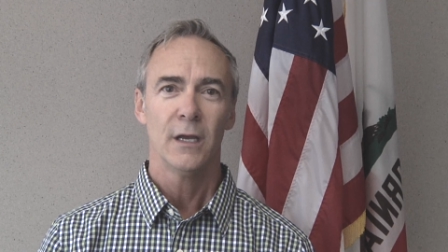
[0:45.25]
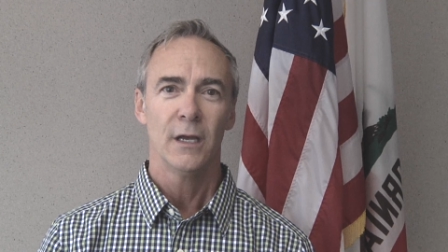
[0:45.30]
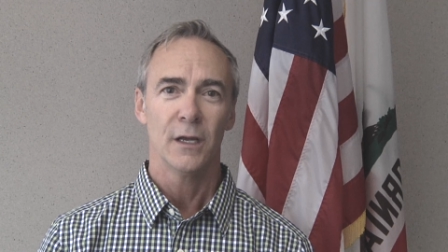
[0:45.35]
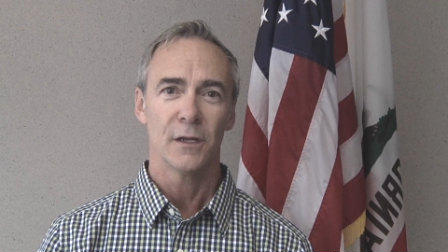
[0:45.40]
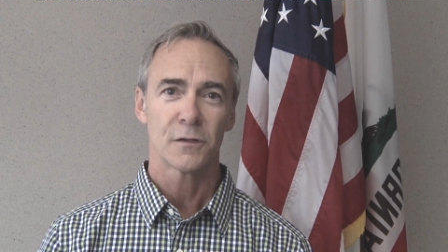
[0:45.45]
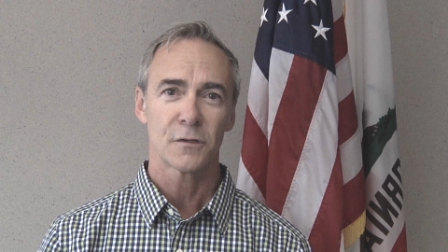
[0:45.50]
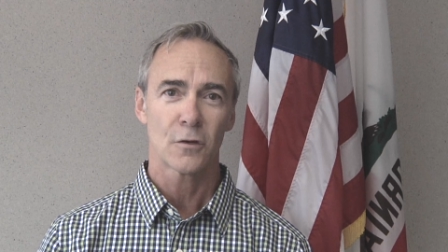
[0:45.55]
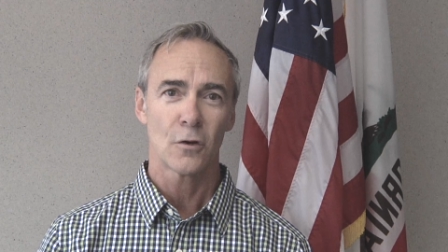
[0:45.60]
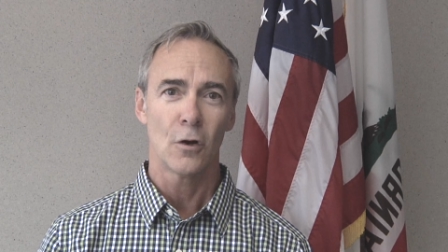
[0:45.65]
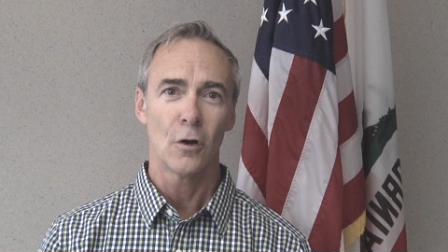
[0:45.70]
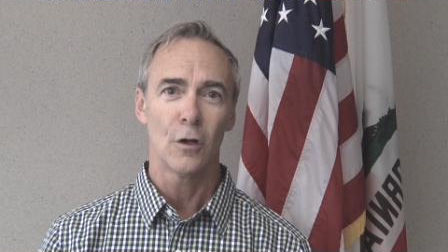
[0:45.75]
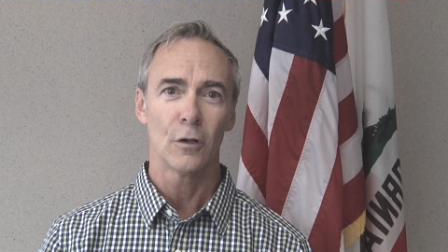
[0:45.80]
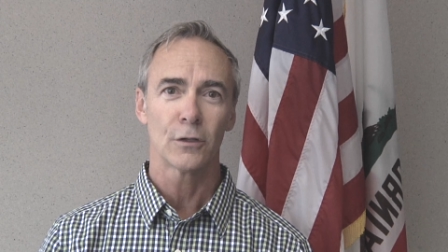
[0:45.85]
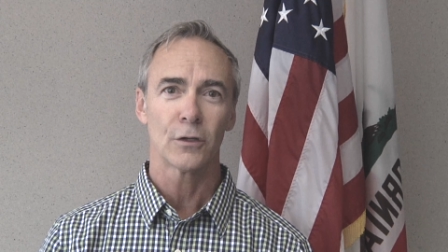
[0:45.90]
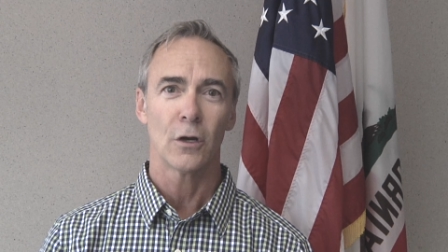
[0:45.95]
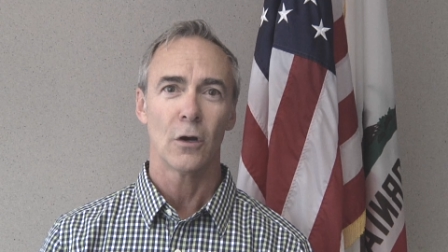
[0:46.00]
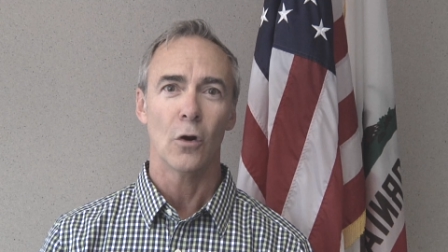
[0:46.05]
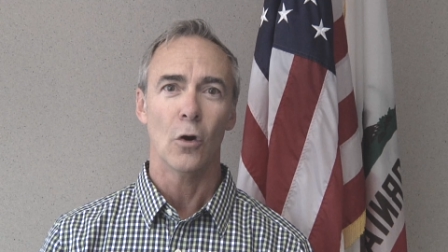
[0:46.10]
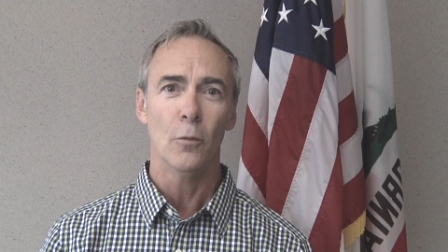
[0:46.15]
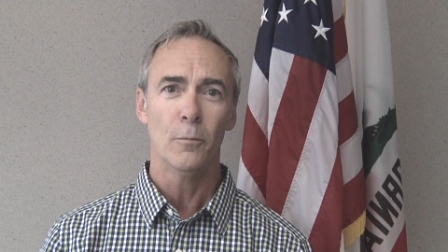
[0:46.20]
It's
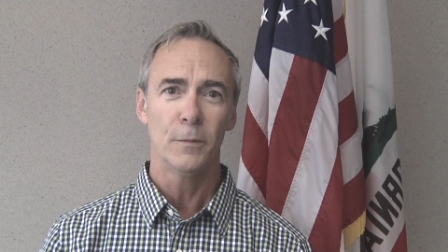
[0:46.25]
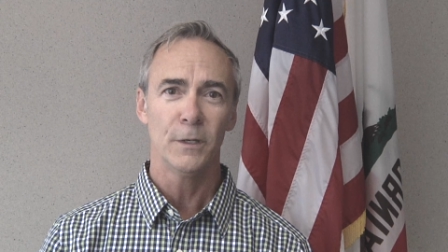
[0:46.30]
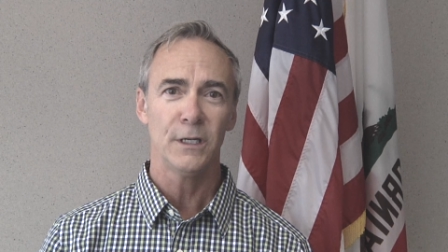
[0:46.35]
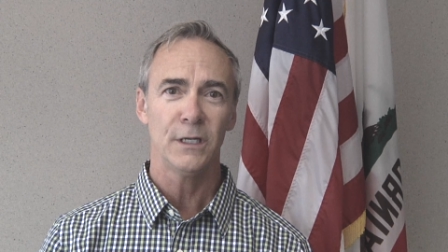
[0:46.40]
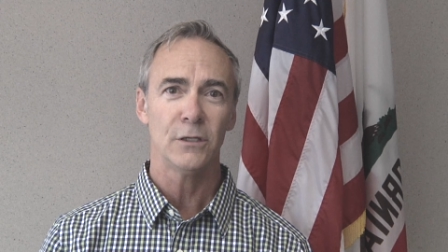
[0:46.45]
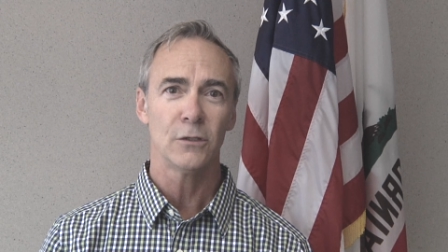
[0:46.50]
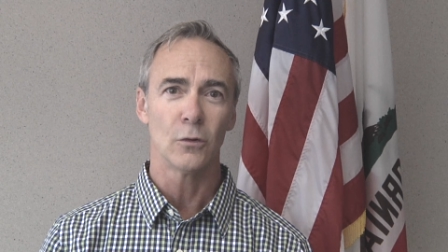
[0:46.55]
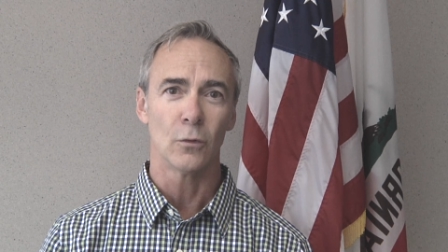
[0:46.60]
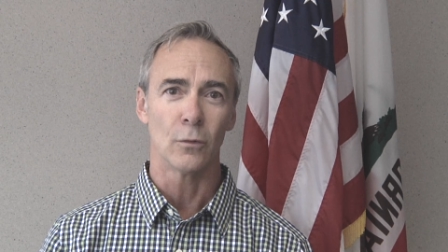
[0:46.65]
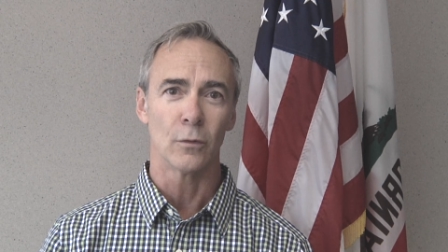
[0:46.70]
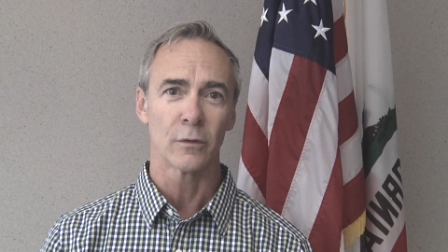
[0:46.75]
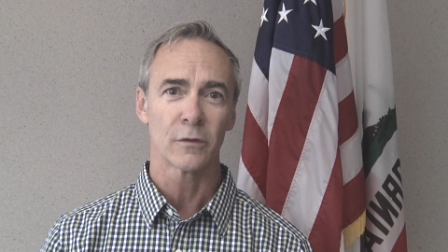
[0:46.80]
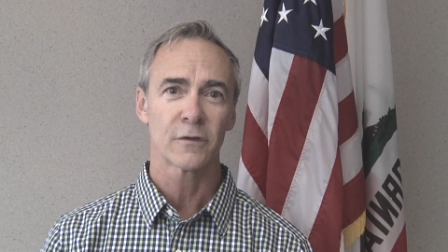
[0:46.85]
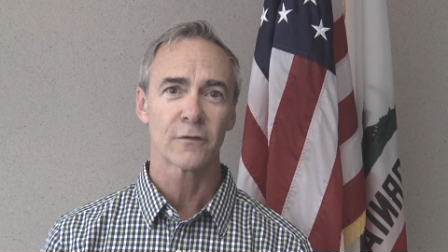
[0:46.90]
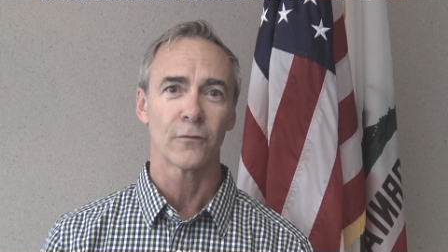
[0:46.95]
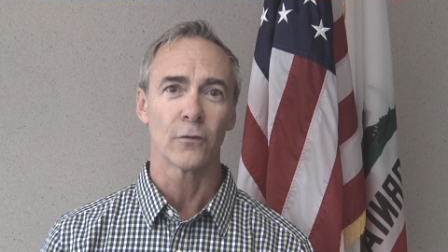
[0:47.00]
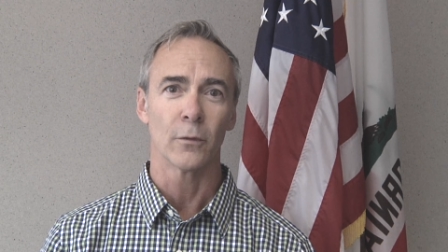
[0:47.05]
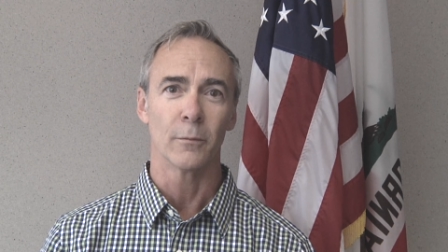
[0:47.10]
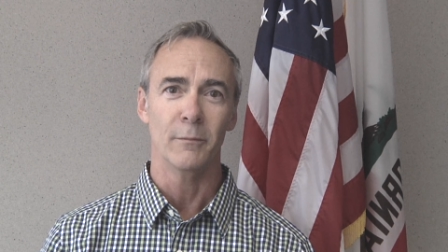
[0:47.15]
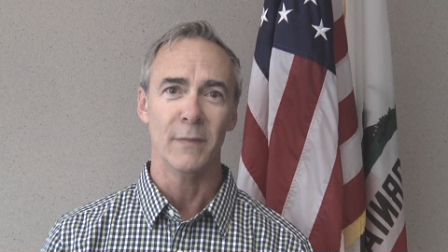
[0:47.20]
called Opening Doors
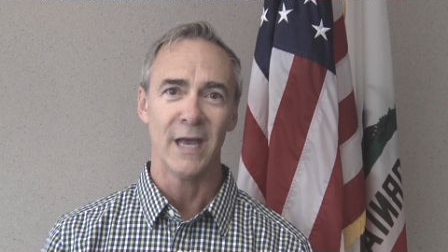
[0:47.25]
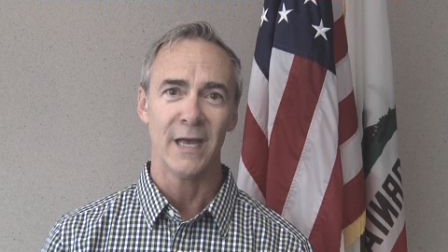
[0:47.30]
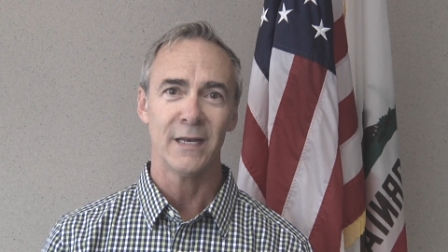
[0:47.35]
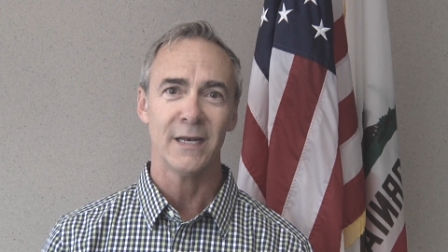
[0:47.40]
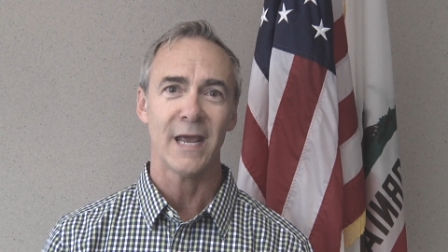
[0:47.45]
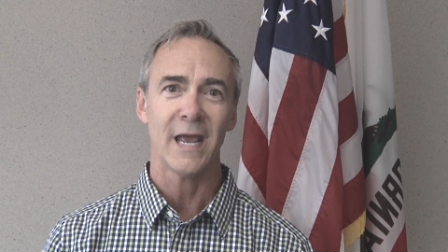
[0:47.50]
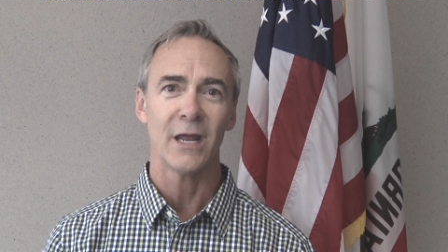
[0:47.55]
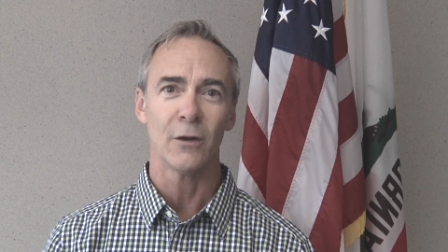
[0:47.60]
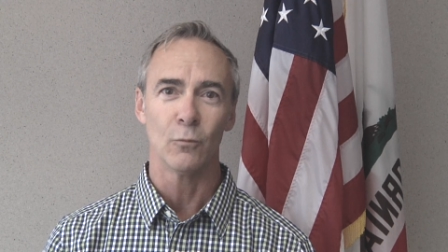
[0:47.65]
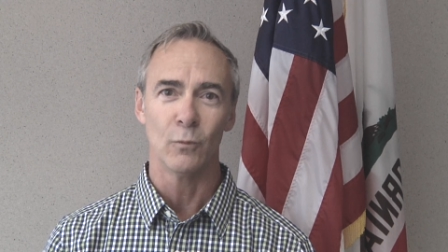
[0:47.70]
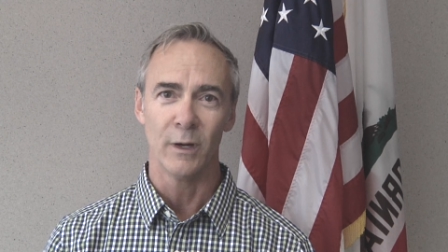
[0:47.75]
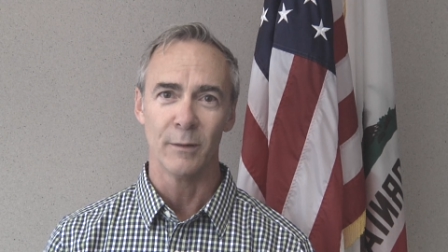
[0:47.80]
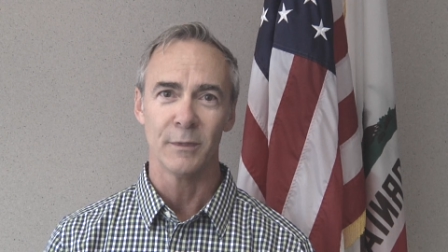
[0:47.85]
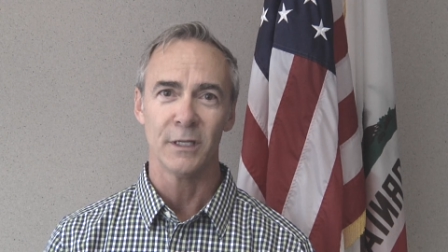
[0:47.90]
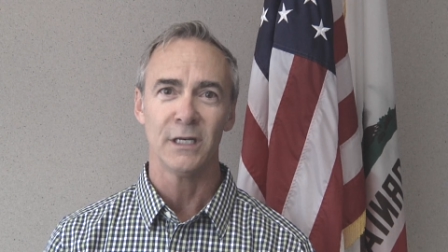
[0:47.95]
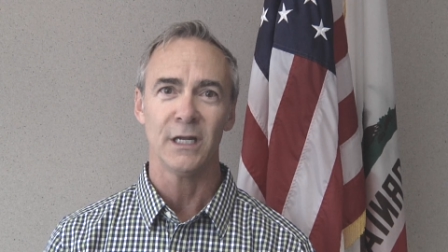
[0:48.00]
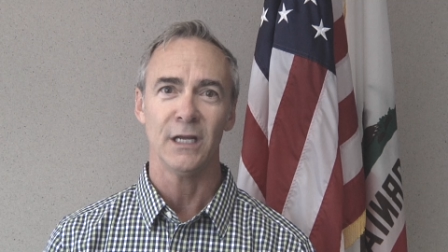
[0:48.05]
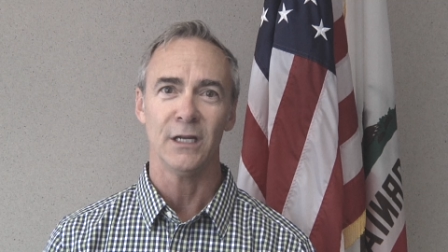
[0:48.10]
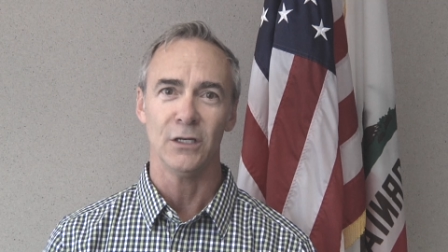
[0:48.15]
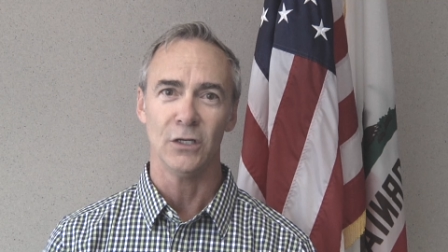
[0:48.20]
for Men and
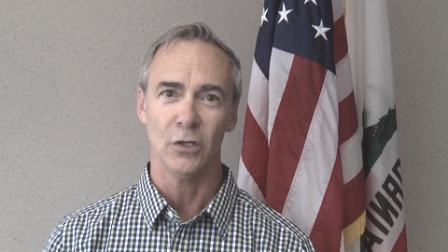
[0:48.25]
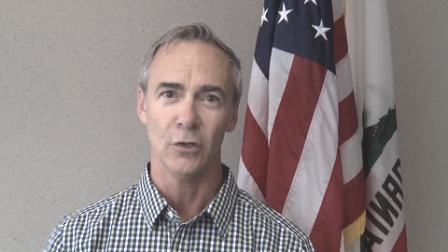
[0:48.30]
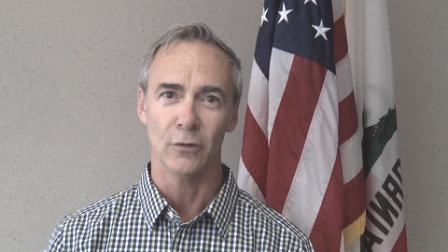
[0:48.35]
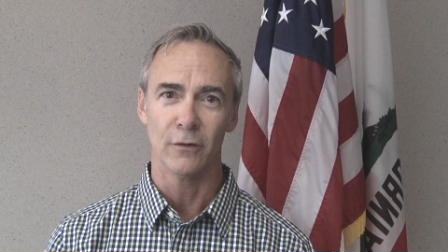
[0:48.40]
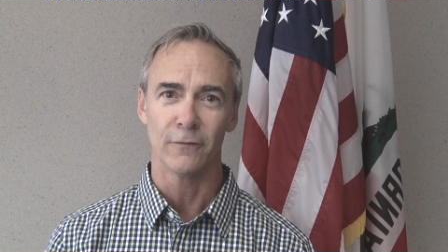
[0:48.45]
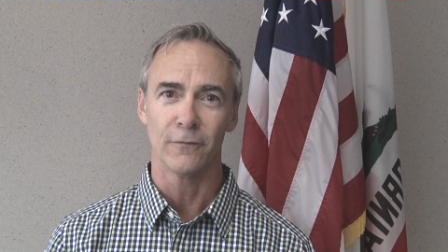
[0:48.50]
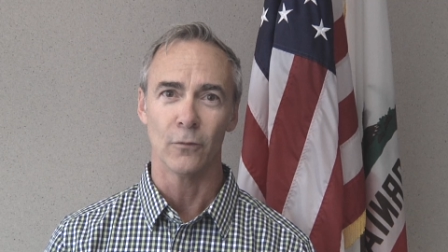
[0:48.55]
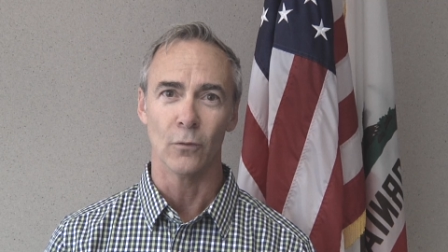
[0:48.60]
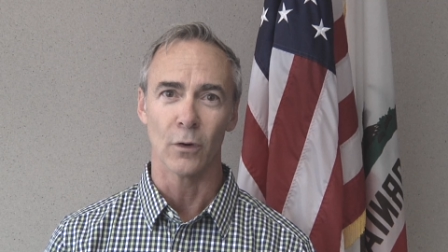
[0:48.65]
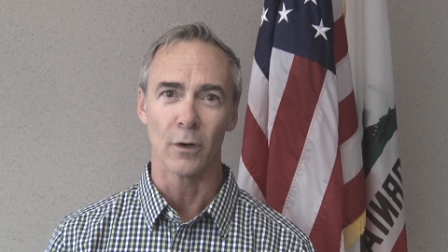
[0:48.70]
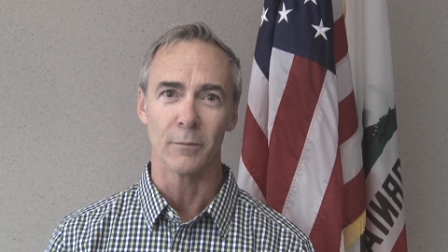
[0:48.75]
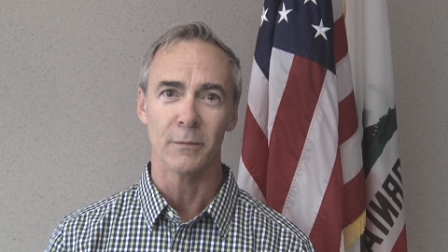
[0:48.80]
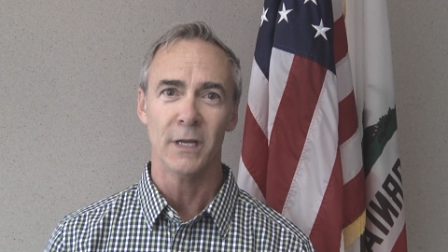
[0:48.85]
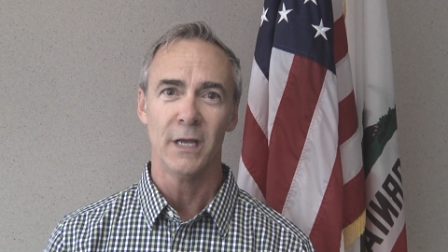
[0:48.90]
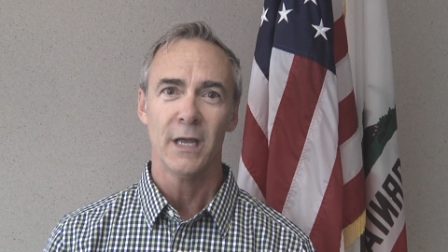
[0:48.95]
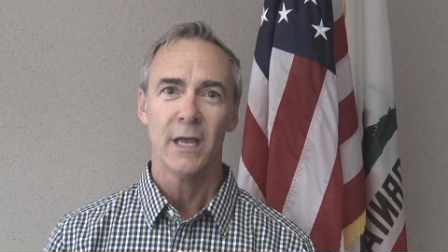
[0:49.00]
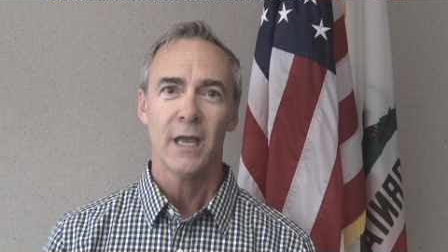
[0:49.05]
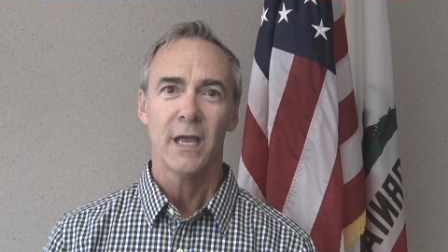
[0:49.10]
Women in Uniform.